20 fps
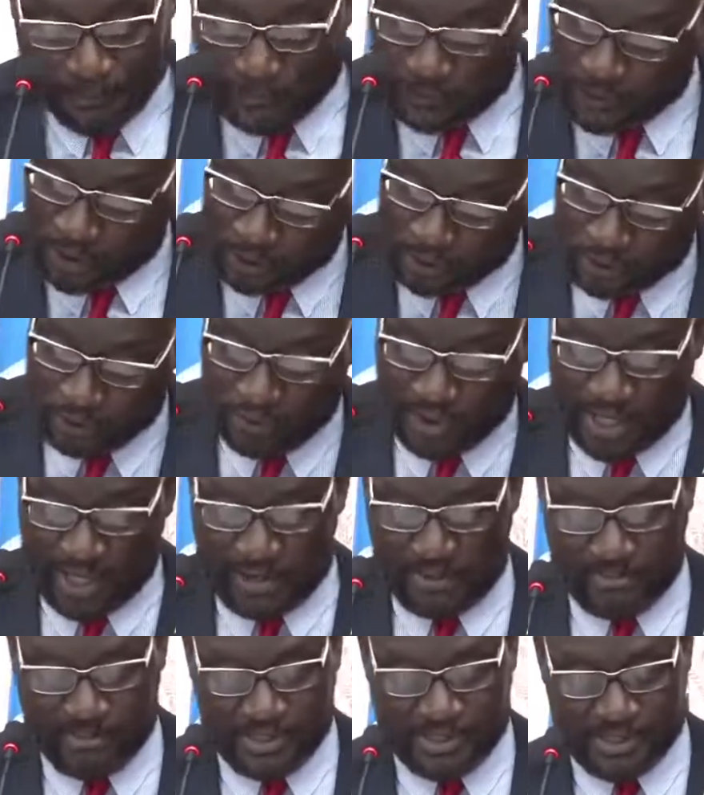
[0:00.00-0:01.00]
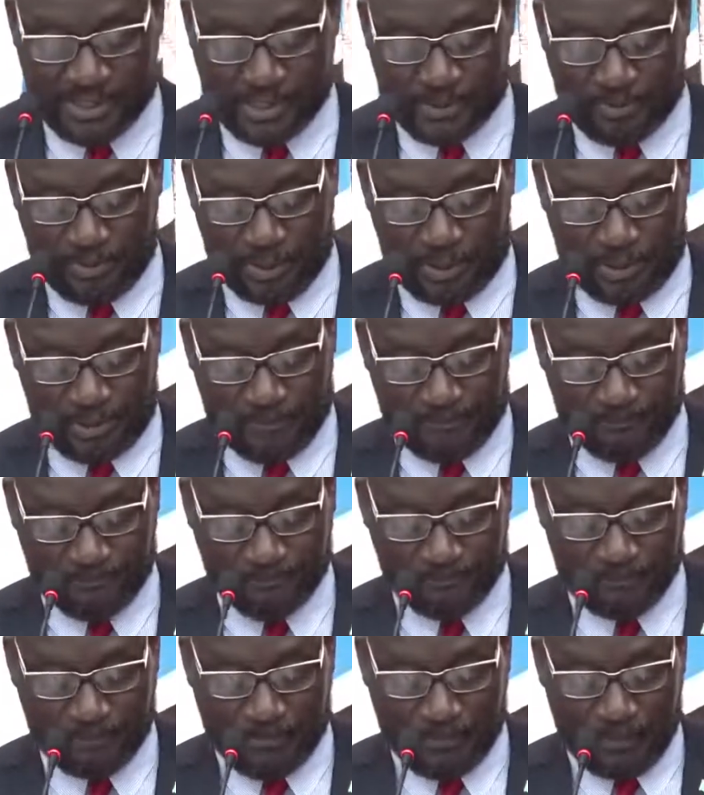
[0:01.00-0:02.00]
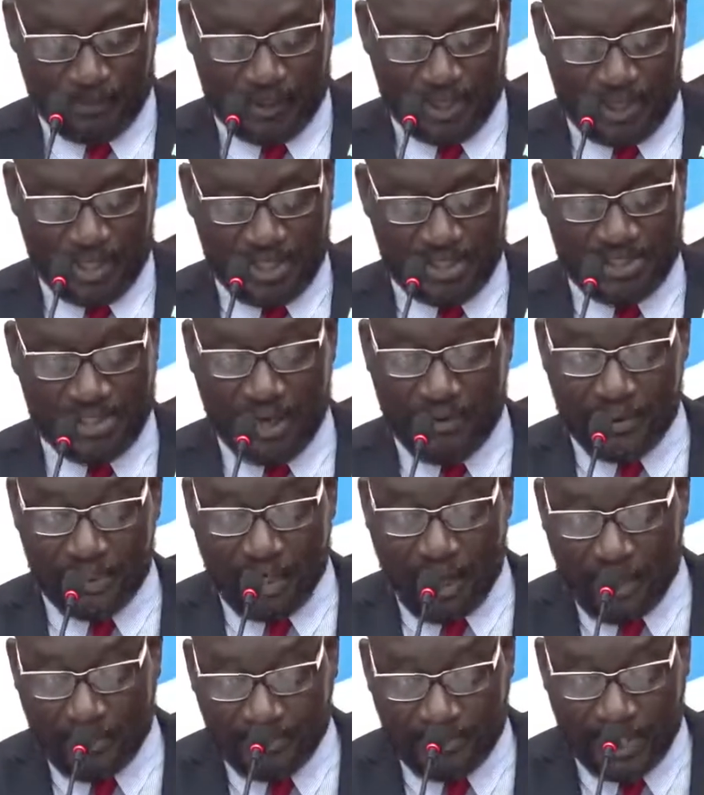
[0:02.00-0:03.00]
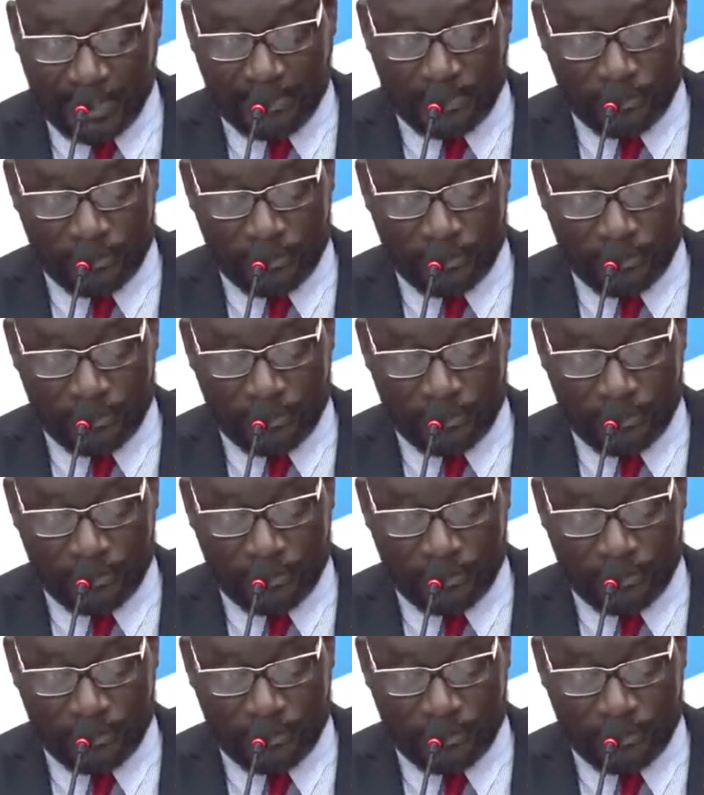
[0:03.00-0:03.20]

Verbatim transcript: Not today, Mr. Speaker. Is there an update